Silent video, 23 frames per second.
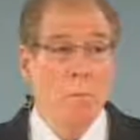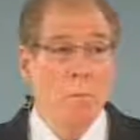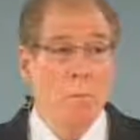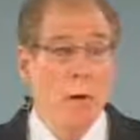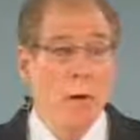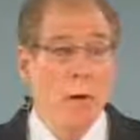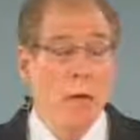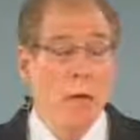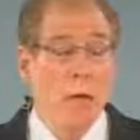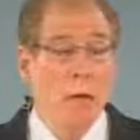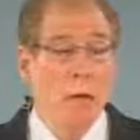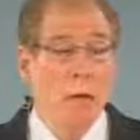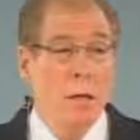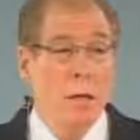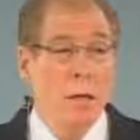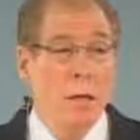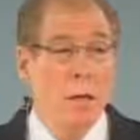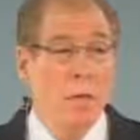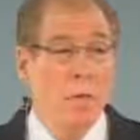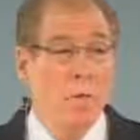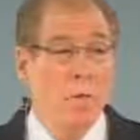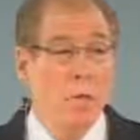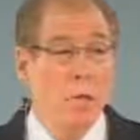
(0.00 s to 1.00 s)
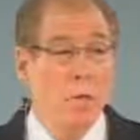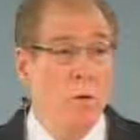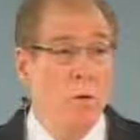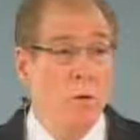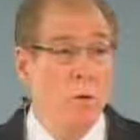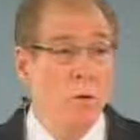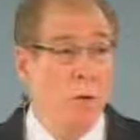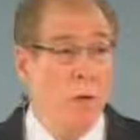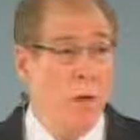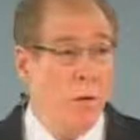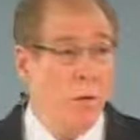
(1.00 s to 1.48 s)
by a lot of
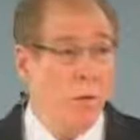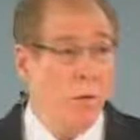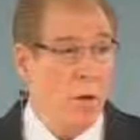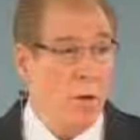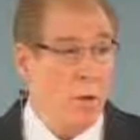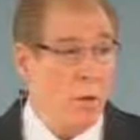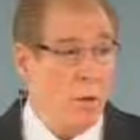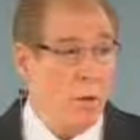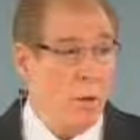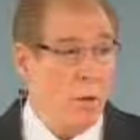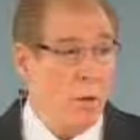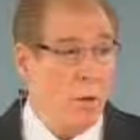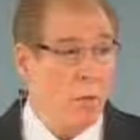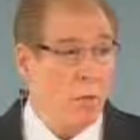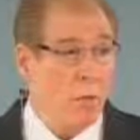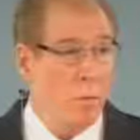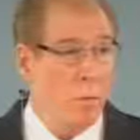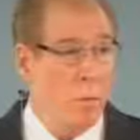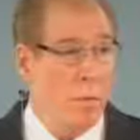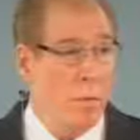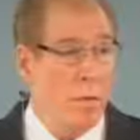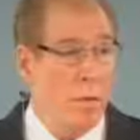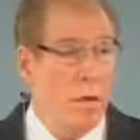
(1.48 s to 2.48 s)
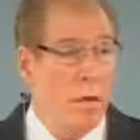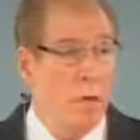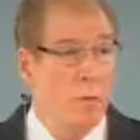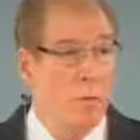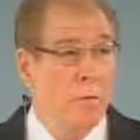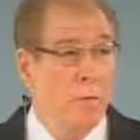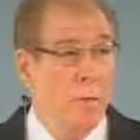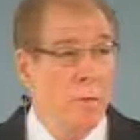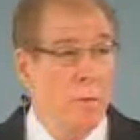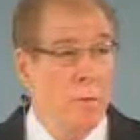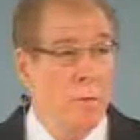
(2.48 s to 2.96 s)
New Age ideas, a lot
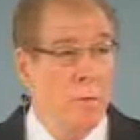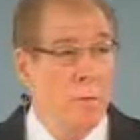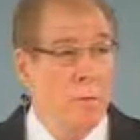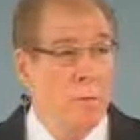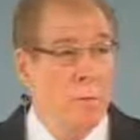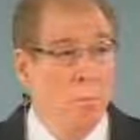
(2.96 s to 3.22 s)
of uh,